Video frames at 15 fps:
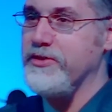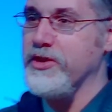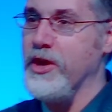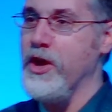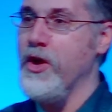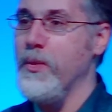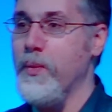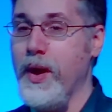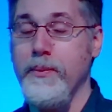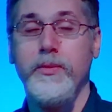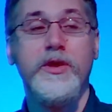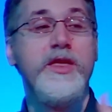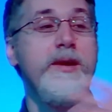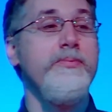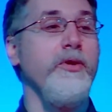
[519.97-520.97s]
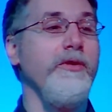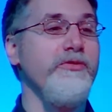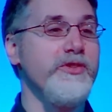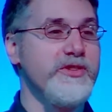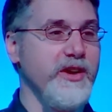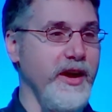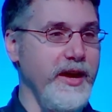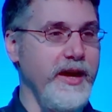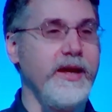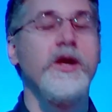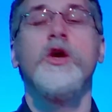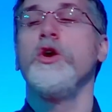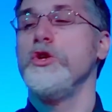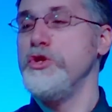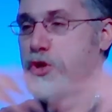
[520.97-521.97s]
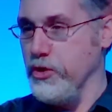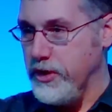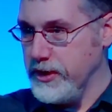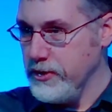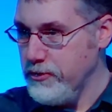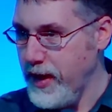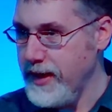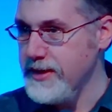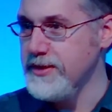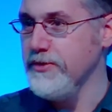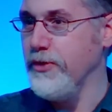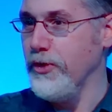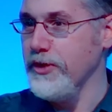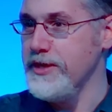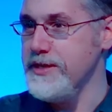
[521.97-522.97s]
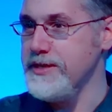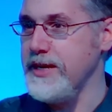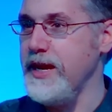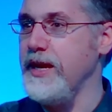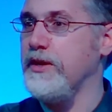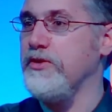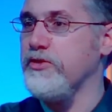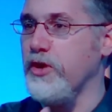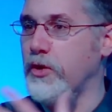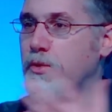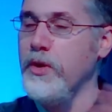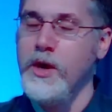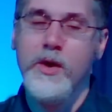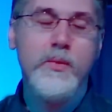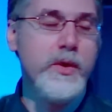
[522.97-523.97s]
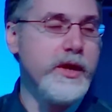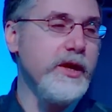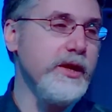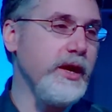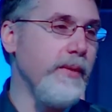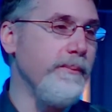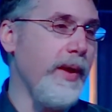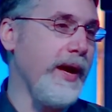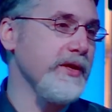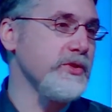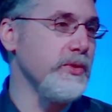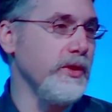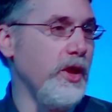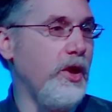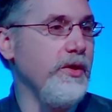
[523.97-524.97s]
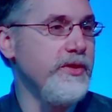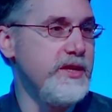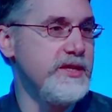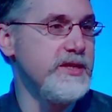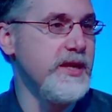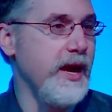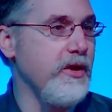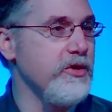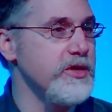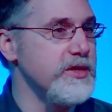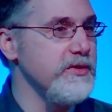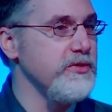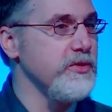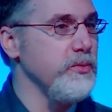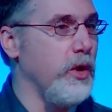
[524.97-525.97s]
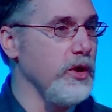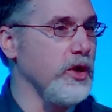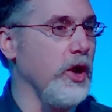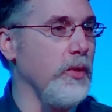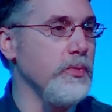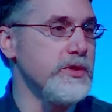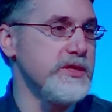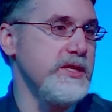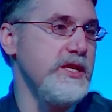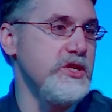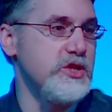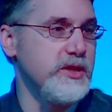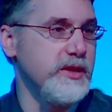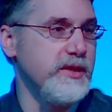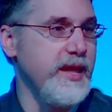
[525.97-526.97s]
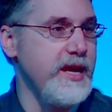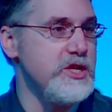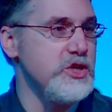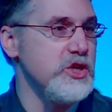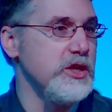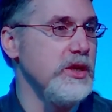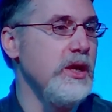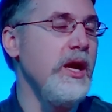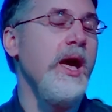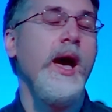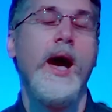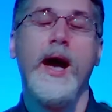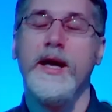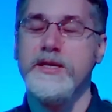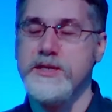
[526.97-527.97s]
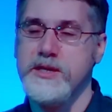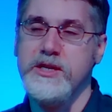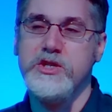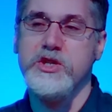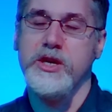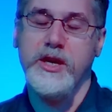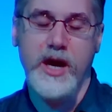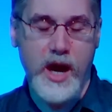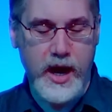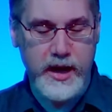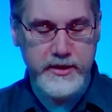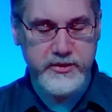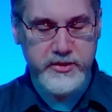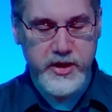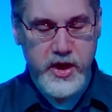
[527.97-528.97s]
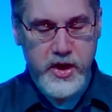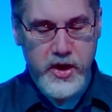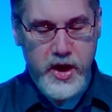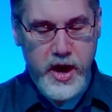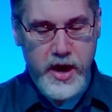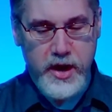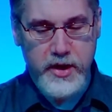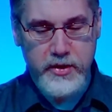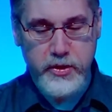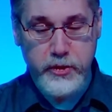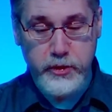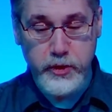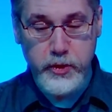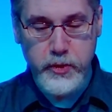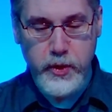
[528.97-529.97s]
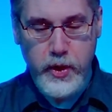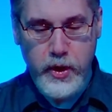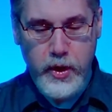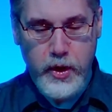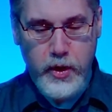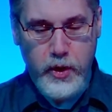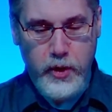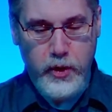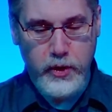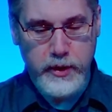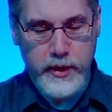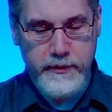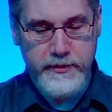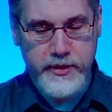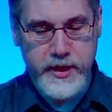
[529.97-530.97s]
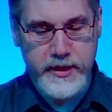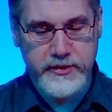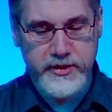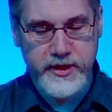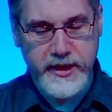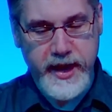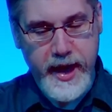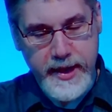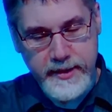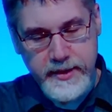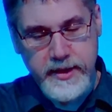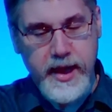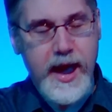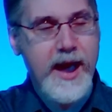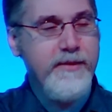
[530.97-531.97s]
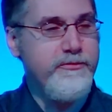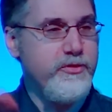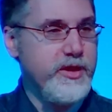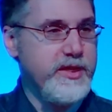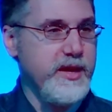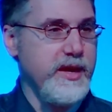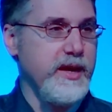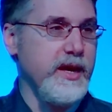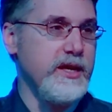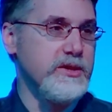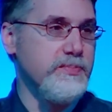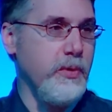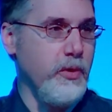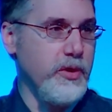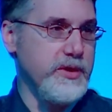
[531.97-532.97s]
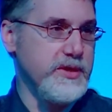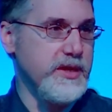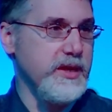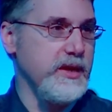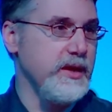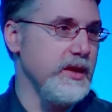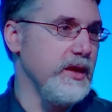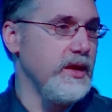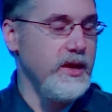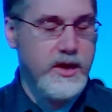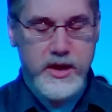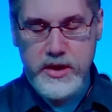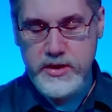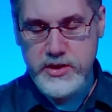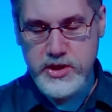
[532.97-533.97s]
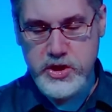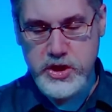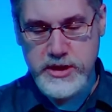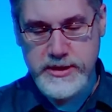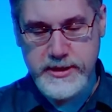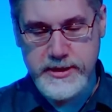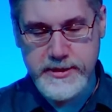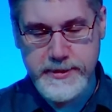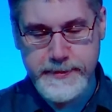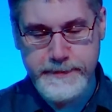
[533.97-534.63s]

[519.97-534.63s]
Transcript: when were they prophesying? During the reign of all these kings. So we're going to come back to a lot of these narratives and what God was teaching the nation and teaching us through all of this. And again, everything is pointing to Jesus.